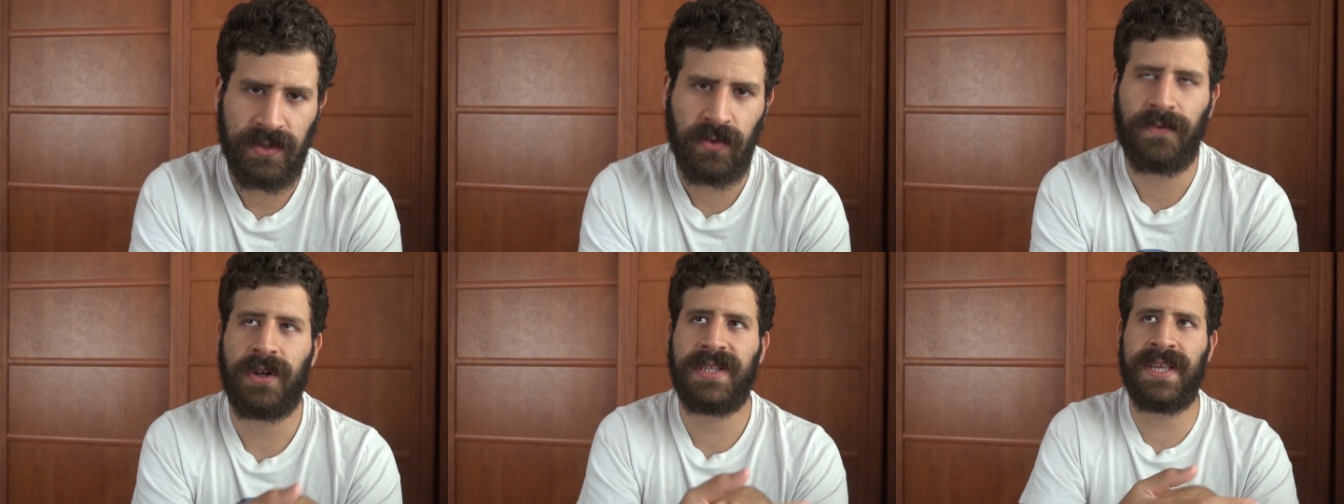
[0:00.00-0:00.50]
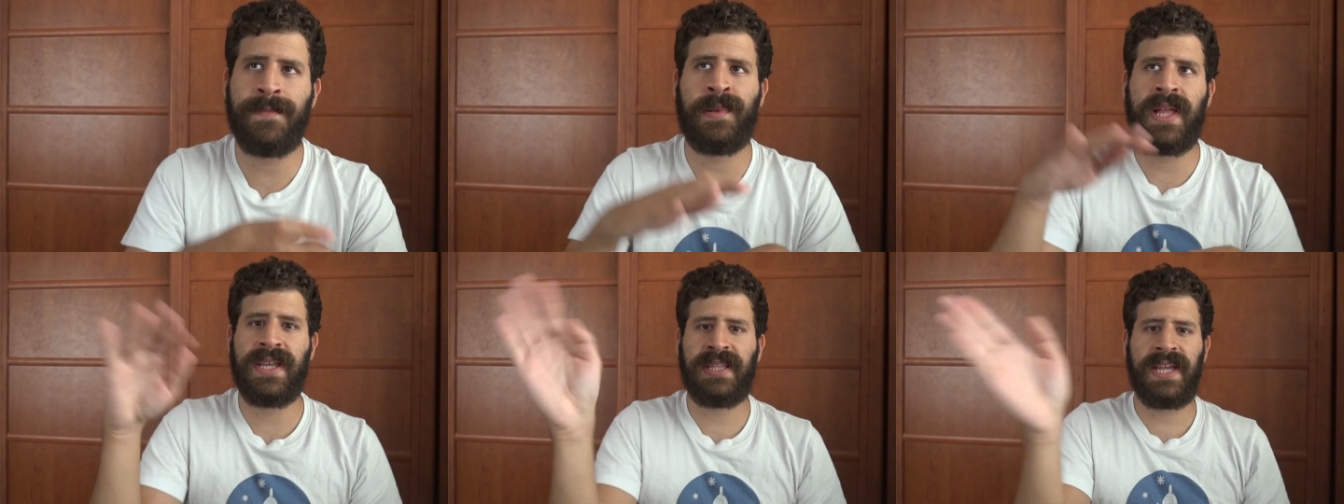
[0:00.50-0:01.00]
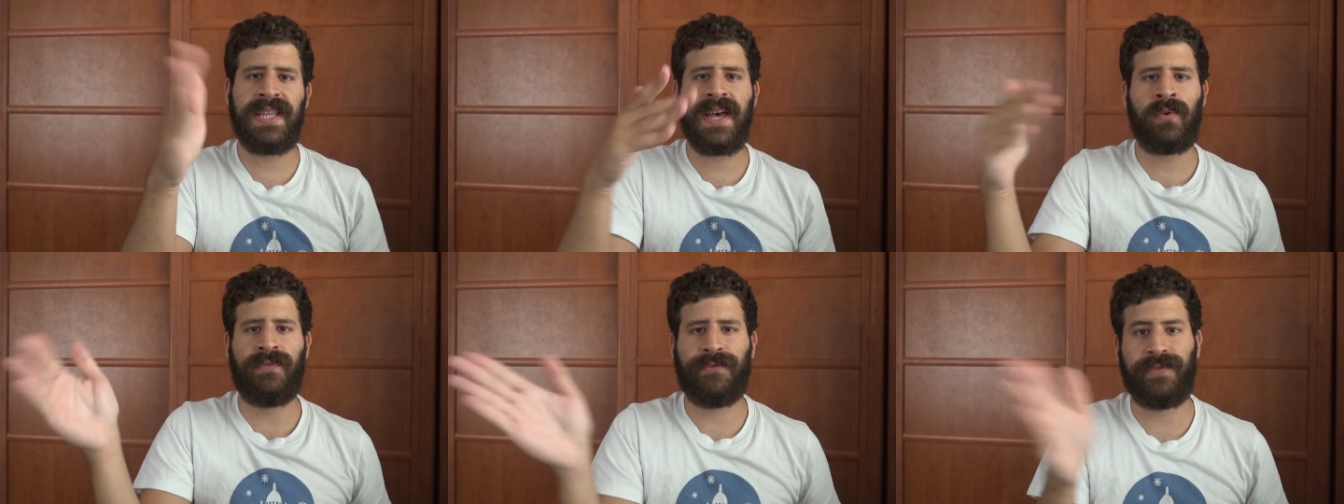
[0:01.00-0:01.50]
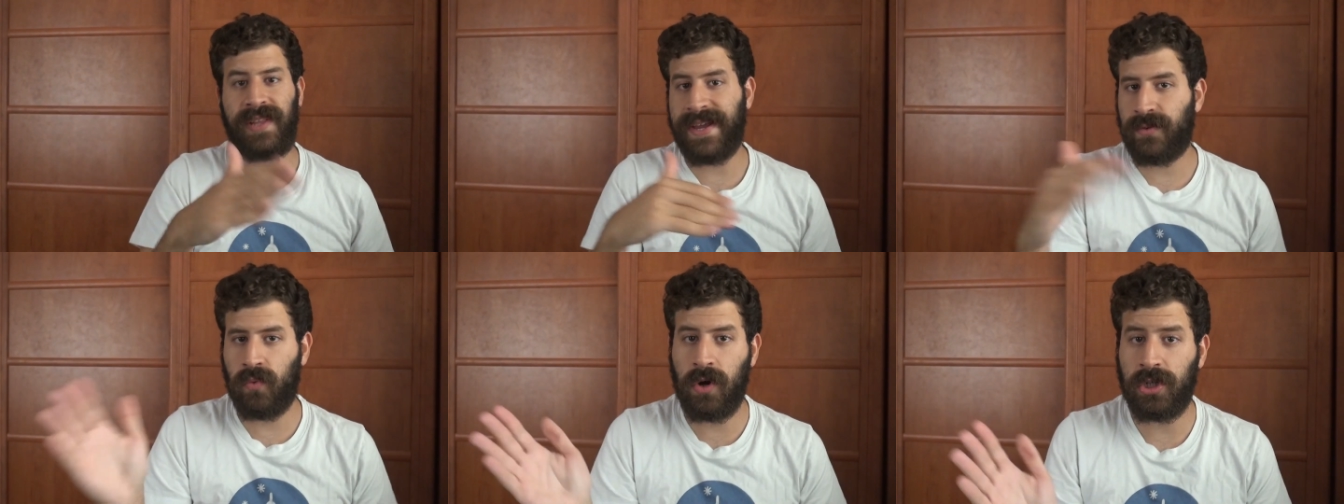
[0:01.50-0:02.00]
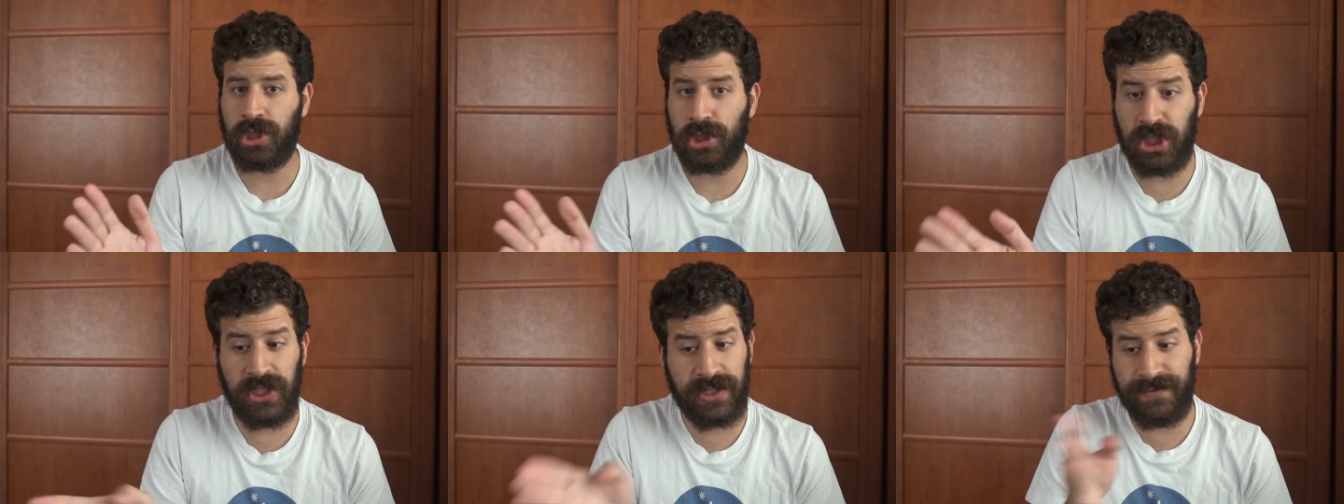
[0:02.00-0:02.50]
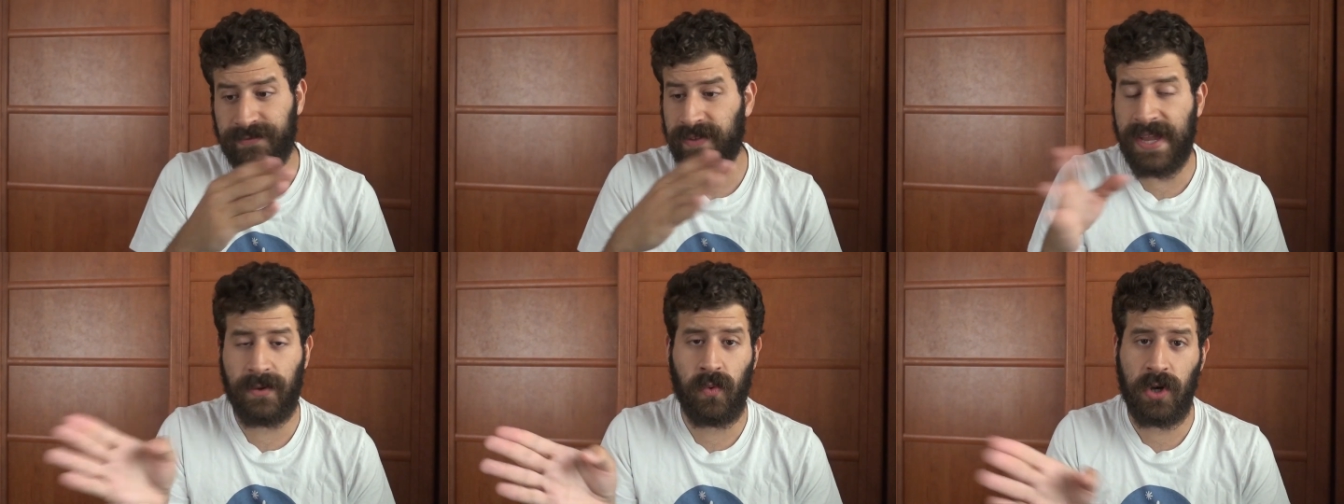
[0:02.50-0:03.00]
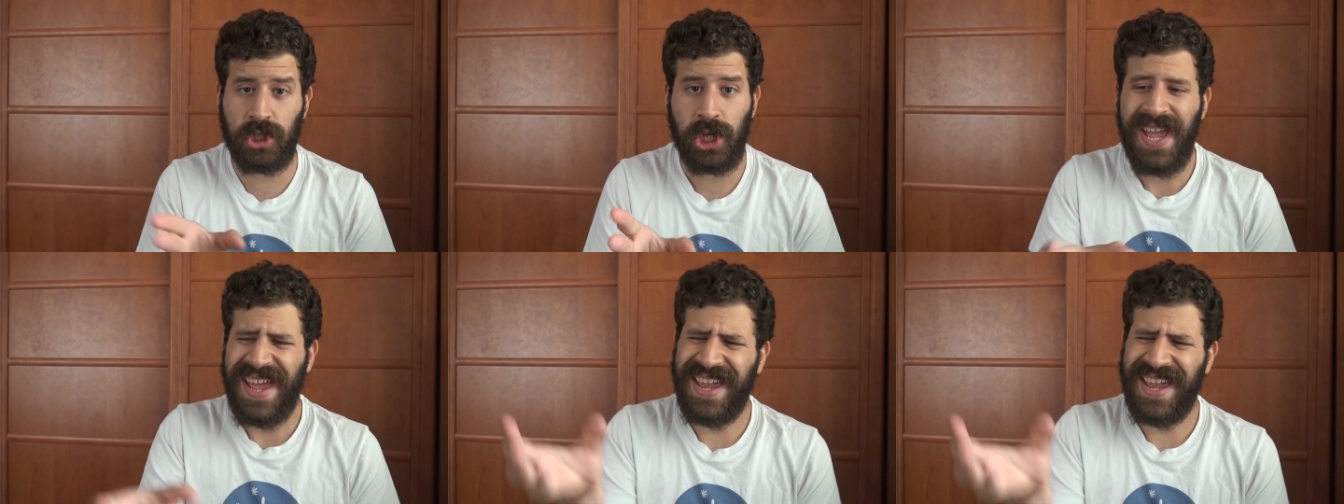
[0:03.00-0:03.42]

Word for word: So for example, I'd lay down a flat wash, just a flat wash,